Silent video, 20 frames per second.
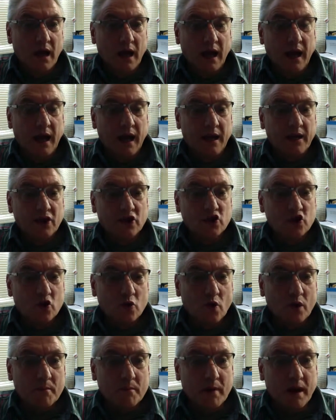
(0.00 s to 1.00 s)
And it's
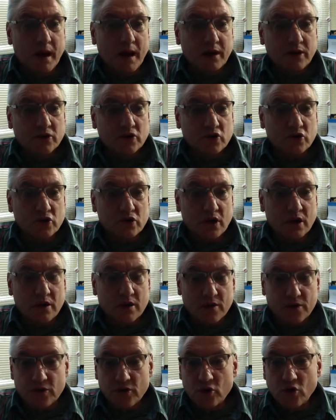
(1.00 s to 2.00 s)
due on March
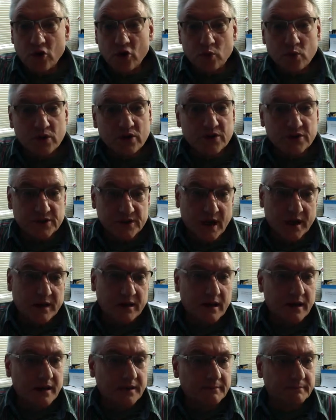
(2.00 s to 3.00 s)
the 3rd, which is
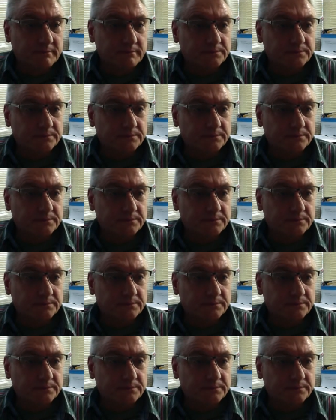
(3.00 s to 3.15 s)
Sunday.